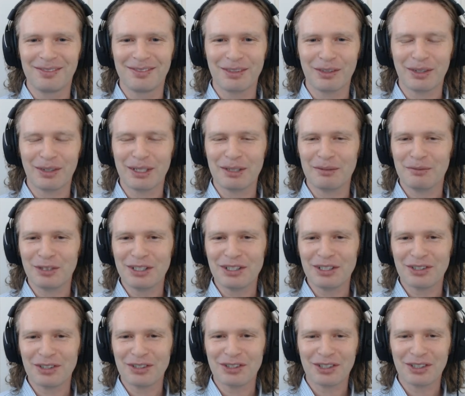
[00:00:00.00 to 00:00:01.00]
and
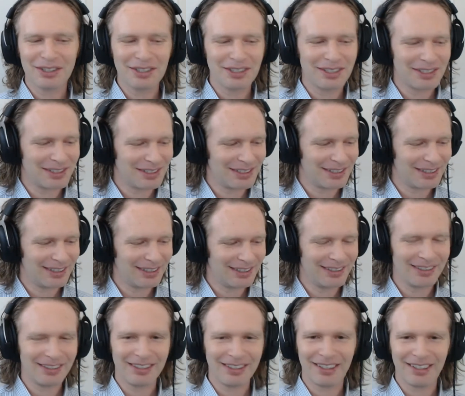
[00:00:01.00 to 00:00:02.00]
researchers,
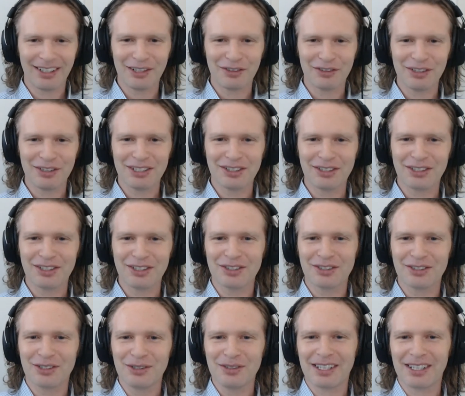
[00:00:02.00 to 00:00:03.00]
a lot of researchers
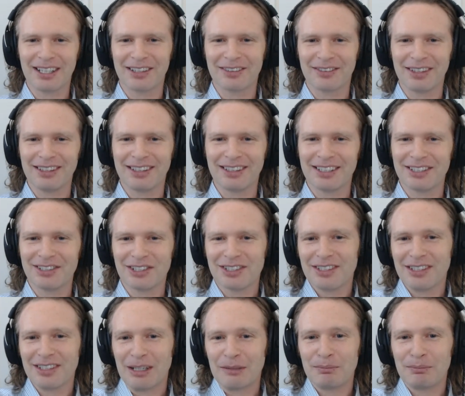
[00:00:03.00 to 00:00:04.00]
do that, right? It's
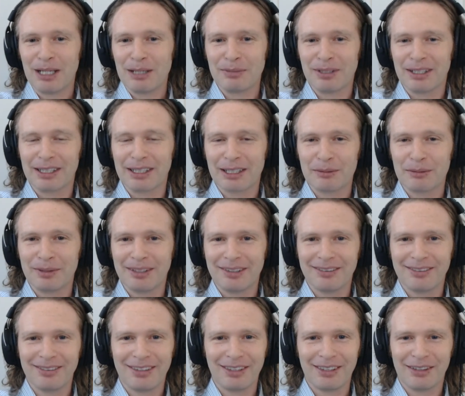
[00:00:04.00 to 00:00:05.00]
just not public, but
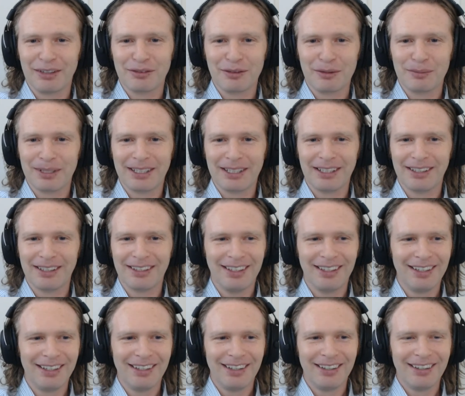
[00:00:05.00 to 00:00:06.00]
everybody
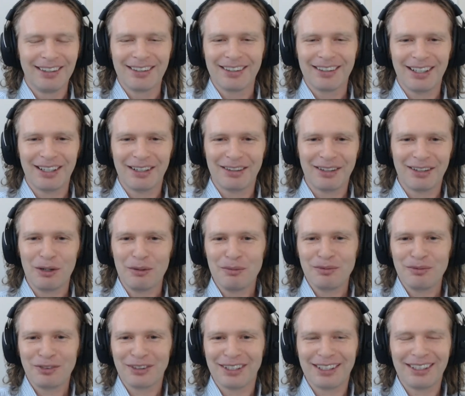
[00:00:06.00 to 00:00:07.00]

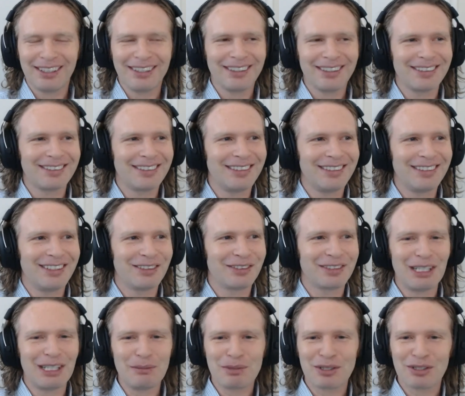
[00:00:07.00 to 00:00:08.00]
hopefully
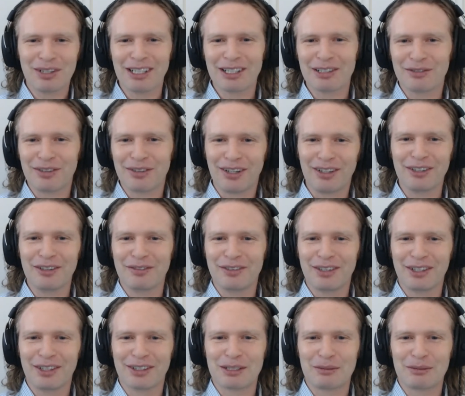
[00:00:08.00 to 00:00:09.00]
keeps track of all of
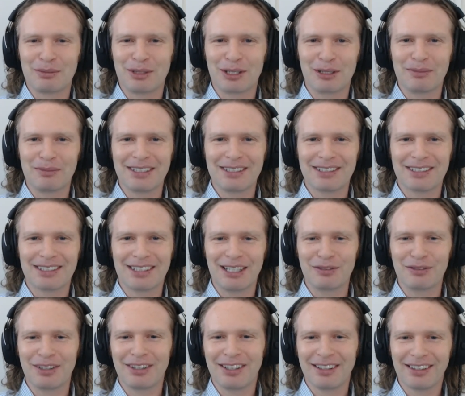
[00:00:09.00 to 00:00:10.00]
their experiments and
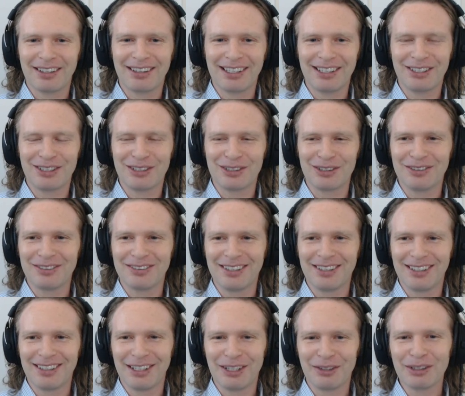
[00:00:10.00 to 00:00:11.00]
everything that they do.
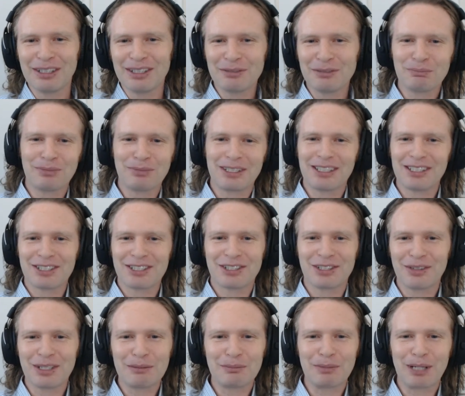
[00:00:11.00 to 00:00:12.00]
They just
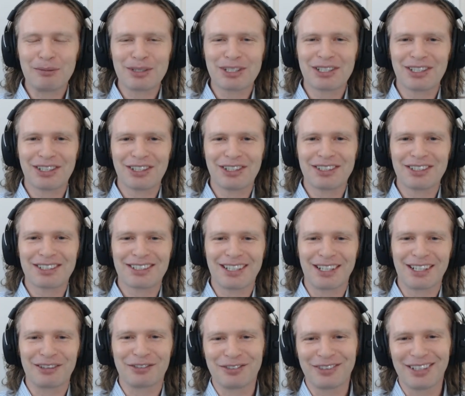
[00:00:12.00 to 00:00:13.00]
only publish the good
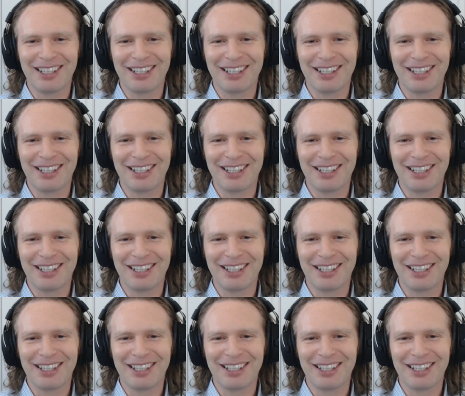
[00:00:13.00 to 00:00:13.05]
stuff.